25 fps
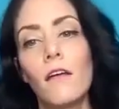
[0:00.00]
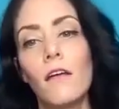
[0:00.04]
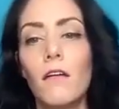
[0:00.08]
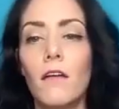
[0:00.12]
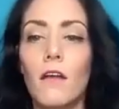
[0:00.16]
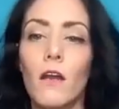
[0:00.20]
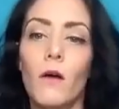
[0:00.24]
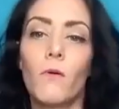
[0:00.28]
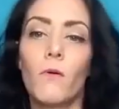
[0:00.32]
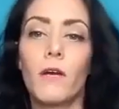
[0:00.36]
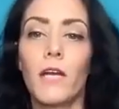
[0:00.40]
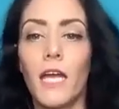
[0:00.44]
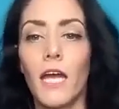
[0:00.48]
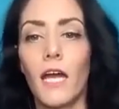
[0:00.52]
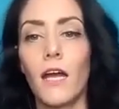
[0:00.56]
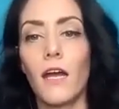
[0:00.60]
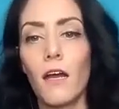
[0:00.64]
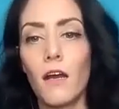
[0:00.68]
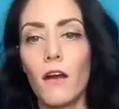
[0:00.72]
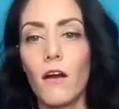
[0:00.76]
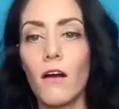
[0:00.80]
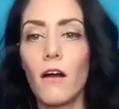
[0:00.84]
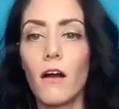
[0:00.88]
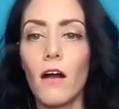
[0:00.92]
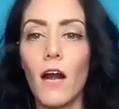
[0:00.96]
no one can get
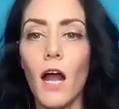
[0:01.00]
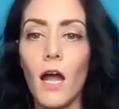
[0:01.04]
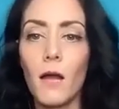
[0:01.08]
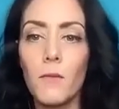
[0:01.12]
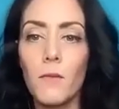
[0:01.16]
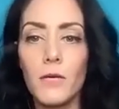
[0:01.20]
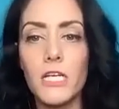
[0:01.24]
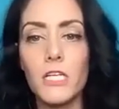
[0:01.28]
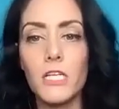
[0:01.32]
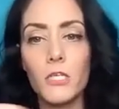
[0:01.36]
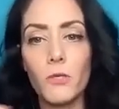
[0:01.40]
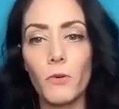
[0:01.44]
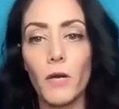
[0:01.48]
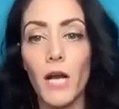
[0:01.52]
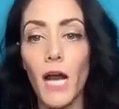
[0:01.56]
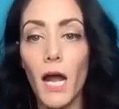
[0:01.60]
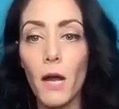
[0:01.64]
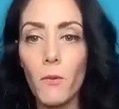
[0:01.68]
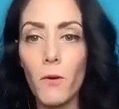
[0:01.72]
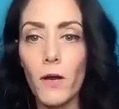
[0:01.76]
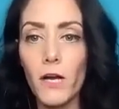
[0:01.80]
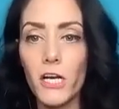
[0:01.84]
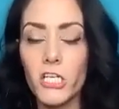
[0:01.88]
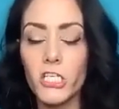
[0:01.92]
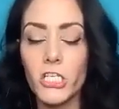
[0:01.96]
hurt. I'm going to do what I
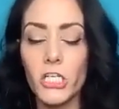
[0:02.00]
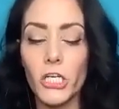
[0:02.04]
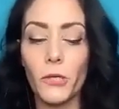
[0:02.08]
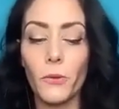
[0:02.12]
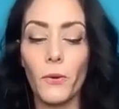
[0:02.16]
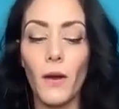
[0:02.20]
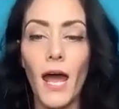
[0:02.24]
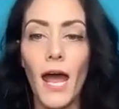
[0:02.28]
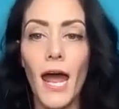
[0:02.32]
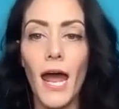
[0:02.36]
want to do.